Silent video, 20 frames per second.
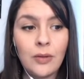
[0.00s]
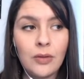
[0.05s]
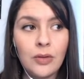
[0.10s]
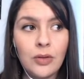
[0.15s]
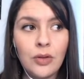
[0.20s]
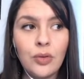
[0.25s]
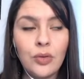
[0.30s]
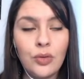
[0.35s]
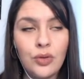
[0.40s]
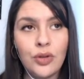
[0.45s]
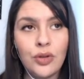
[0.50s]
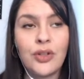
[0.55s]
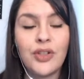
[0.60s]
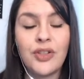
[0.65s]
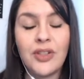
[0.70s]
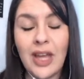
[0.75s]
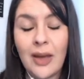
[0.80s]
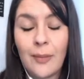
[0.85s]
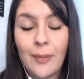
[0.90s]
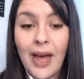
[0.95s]
you took a
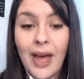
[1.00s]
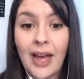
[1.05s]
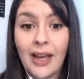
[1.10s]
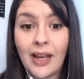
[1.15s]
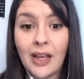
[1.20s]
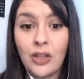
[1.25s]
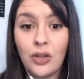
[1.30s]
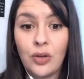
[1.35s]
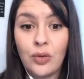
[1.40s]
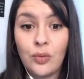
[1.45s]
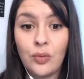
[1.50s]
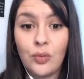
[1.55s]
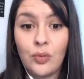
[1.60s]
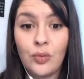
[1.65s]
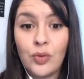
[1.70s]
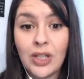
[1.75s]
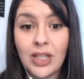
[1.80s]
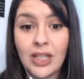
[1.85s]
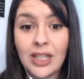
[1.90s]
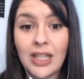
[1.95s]
step back and you
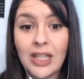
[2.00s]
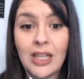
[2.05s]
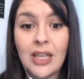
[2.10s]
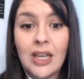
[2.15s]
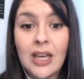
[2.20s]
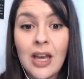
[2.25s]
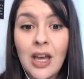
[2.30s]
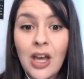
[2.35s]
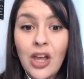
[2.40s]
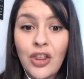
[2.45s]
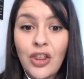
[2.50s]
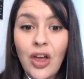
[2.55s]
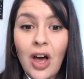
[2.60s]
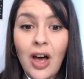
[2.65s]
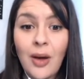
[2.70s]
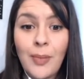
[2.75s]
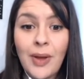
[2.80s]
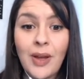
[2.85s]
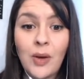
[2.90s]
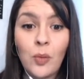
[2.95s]
really
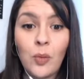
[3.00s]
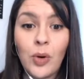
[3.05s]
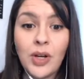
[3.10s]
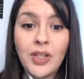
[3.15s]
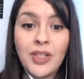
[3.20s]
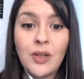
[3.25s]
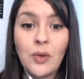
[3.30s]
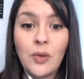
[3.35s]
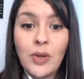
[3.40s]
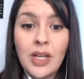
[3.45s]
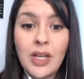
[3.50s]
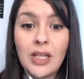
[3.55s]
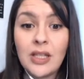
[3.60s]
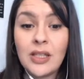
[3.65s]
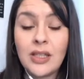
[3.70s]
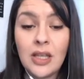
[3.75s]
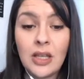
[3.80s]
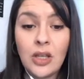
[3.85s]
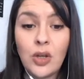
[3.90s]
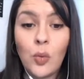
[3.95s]
thought about what it
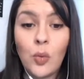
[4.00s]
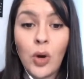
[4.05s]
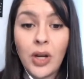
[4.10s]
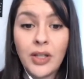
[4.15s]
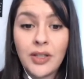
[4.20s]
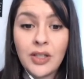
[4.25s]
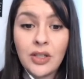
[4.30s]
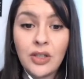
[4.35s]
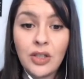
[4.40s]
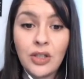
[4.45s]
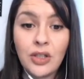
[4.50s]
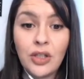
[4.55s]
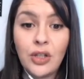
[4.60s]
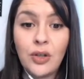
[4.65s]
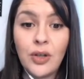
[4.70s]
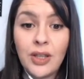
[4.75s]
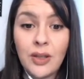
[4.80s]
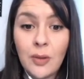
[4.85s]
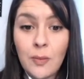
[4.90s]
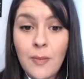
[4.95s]
is that you wanted to
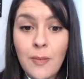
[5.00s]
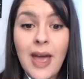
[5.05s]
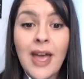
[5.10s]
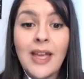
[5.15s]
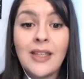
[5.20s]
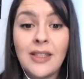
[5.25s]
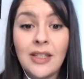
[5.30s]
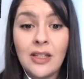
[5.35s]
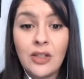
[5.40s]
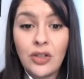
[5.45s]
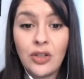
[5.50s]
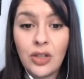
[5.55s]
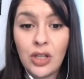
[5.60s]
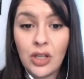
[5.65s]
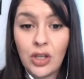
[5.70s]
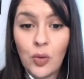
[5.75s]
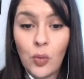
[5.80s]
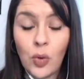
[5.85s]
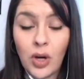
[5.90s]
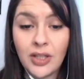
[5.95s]
do and the message
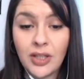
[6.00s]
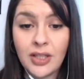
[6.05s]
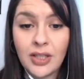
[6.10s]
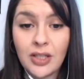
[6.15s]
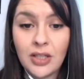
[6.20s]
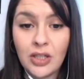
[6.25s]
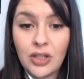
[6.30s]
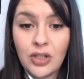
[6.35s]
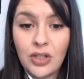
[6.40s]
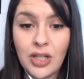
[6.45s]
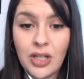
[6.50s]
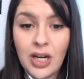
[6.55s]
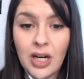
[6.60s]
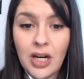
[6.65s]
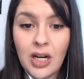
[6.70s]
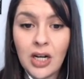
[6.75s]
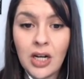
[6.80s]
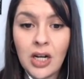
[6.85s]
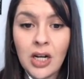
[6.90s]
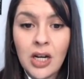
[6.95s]
that you wanted to
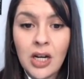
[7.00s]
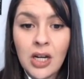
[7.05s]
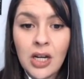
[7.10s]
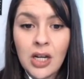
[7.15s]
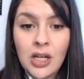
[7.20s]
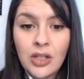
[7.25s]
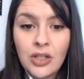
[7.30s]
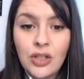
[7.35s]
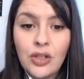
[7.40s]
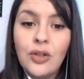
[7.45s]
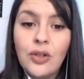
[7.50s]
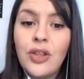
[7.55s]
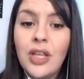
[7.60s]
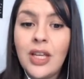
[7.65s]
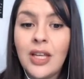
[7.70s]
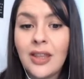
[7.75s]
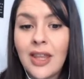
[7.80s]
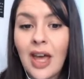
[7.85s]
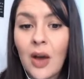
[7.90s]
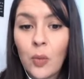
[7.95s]
share. Do you
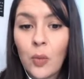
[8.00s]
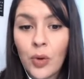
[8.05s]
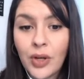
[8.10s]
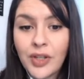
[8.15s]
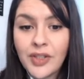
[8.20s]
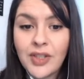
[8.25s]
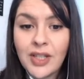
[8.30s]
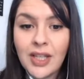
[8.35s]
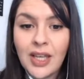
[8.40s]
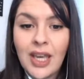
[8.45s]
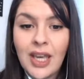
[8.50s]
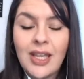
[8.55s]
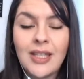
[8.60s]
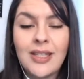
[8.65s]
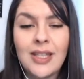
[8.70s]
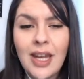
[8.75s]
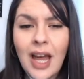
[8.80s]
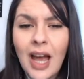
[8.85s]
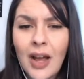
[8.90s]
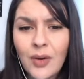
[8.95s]
think that was the
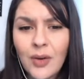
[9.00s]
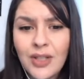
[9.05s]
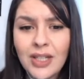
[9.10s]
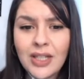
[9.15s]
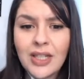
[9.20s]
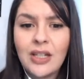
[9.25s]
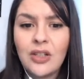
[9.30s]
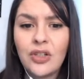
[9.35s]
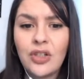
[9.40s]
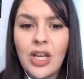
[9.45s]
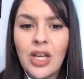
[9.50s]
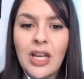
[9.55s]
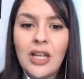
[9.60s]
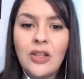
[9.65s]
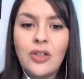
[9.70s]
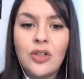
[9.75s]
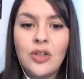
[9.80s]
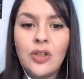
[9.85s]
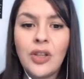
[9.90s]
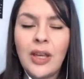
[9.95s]
case and how did it
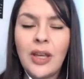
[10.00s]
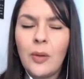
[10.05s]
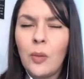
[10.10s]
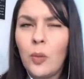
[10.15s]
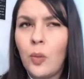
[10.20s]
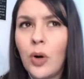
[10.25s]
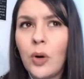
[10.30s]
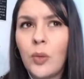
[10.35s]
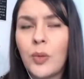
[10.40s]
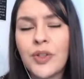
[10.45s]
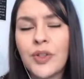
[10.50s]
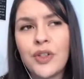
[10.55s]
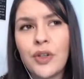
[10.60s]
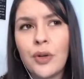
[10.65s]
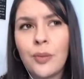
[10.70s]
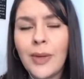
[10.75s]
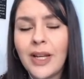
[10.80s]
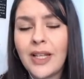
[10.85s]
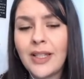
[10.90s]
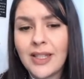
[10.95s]
change? Like, what was
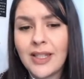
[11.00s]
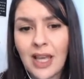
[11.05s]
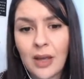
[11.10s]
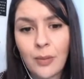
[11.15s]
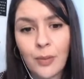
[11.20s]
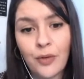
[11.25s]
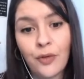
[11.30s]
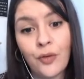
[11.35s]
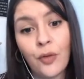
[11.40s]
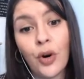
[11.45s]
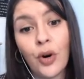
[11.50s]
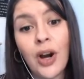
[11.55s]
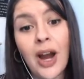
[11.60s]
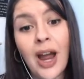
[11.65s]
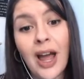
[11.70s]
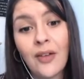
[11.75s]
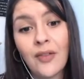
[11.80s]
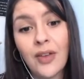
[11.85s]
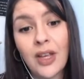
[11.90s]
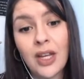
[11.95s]
your mindset before
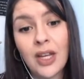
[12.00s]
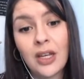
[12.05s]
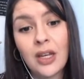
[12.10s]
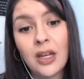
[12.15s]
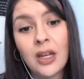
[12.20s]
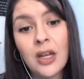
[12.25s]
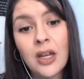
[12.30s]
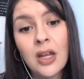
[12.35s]
having